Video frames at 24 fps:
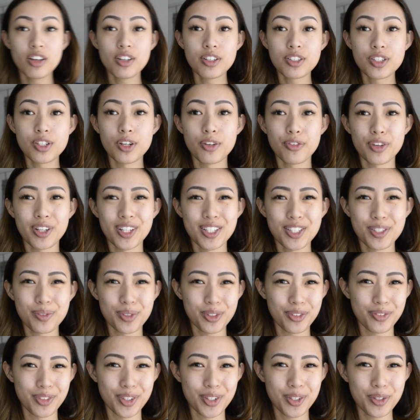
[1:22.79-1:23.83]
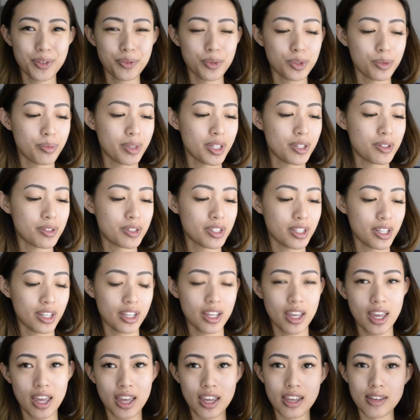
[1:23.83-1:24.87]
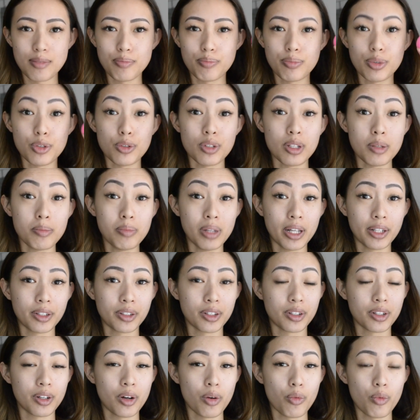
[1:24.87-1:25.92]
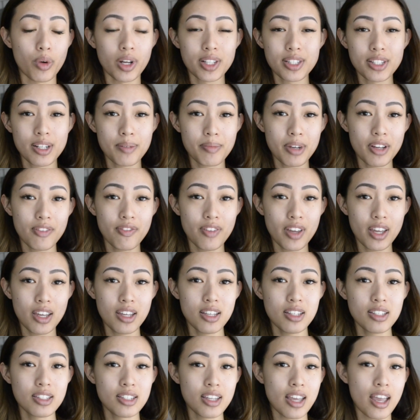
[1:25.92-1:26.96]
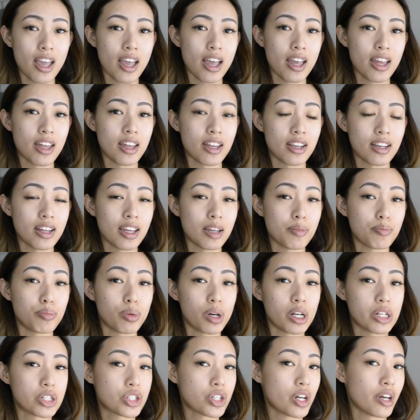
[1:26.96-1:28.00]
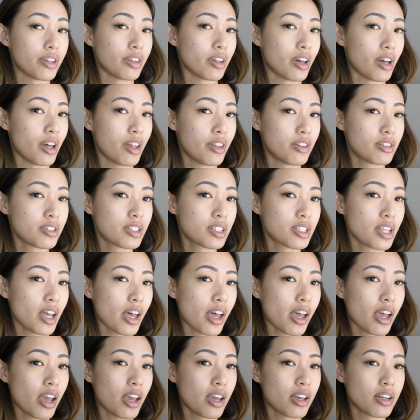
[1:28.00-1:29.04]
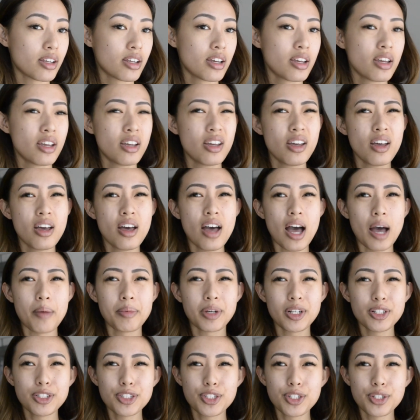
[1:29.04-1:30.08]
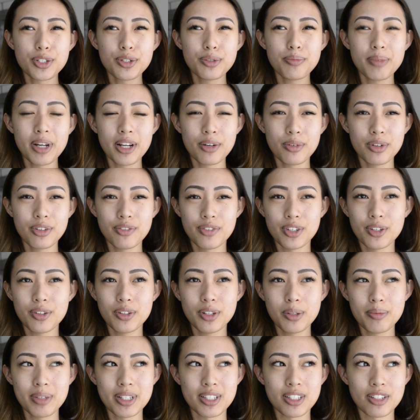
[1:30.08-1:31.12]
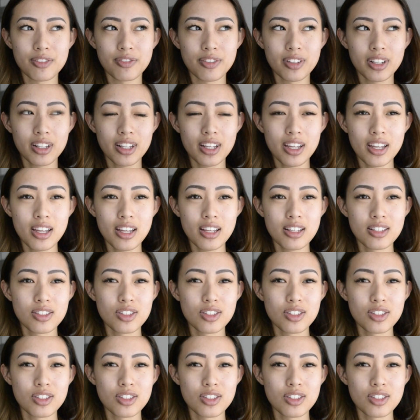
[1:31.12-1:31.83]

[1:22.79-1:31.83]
So for this review, we'll be using a beauty blender on one side of my face and a brush on the other side. I'm going to do my review a little bit differently.